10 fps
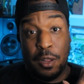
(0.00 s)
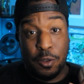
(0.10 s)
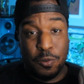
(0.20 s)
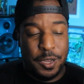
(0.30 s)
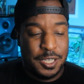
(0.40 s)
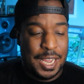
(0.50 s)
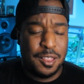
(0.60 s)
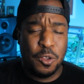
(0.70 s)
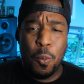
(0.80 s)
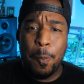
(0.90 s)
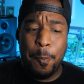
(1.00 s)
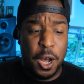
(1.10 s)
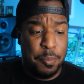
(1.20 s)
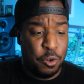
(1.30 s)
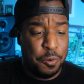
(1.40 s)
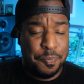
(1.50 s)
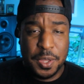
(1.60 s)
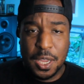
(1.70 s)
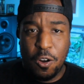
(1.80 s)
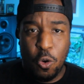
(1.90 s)
a little bit. It's like a little bubble
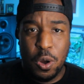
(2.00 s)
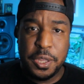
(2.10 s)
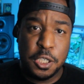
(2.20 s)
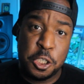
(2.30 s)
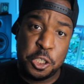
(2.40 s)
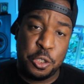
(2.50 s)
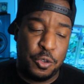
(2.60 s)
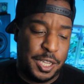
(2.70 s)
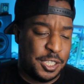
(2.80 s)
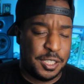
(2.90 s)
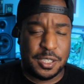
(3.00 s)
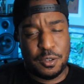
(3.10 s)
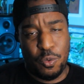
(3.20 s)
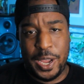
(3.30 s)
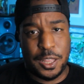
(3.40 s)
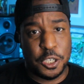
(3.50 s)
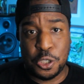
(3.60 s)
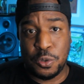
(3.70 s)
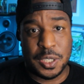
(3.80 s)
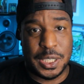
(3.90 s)
on the shoe. That's just the way the
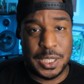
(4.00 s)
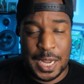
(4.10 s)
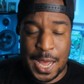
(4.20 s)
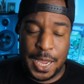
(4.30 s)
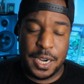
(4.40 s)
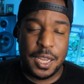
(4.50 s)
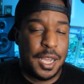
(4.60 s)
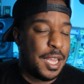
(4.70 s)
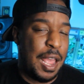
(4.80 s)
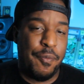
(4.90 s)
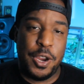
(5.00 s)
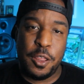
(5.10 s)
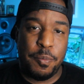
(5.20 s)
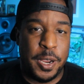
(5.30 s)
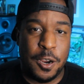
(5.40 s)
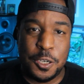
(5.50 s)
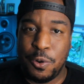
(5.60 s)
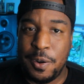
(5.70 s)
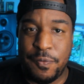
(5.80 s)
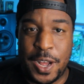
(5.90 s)
shoe is designed. Every other pair of
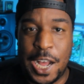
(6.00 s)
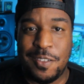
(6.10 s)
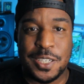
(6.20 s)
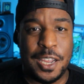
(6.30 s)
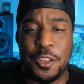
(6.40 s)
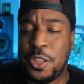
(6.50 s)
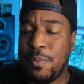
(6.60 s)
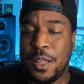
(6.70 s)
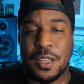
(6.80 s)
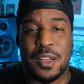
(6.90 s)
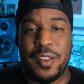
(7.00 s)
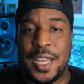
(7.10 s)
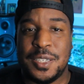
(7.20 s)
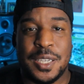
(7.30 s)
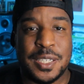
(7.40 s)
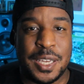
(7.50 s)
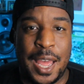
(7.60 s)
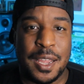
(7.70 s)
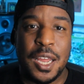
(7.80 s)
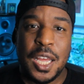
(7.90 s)
Jordan 5s, like you think about the classics
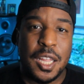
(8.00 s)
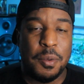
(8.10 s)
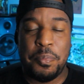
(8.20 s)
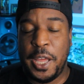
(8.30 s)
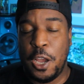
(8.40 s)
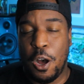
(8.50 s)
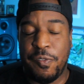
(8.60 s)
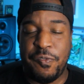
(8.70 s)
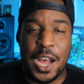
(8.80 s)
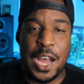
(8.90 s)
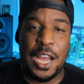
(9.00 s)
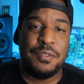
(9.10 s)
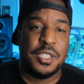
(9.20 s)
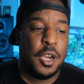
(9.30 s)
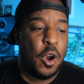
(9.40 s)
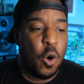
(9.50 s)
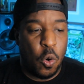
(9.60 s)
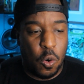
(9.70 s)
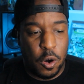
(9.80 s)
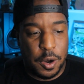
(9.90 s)
like the Playoff 5s
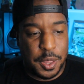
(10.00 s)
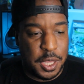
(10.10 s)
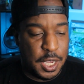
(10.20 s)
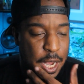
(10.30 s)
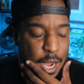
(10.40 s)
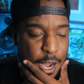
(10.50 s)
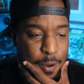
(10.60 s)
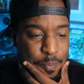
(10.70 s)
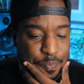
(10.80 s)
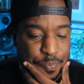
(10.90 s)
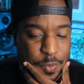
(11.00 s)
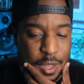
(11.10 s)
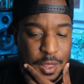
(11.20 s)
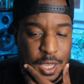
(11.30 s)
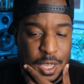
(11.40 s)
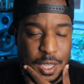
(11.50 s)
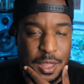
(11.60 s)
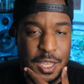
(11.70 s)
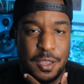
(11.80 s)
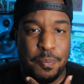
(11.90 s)
or the
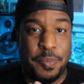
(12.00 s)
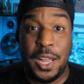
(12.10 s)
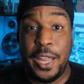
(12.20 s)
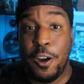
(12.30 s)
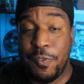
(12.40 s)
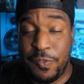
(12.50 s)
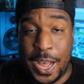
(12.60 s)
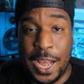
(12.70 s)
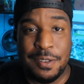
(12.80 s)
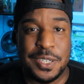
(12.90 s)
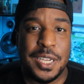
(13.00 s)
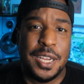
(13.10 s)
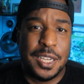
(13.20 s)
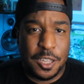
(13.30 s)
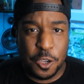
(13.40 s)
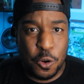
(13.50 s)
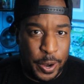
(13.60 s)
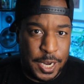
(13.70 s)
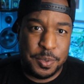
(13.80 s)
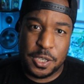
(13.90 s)
Bel Air 5s, the
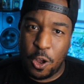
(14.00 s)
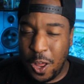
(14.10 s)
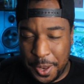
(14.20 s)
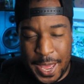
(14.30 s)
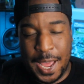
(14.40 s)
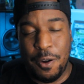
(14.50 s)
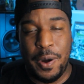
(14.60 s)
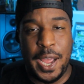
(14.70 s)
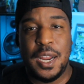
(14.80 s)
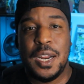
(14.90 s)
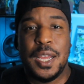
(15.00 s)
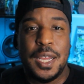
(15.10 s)
Grapes, all that, right?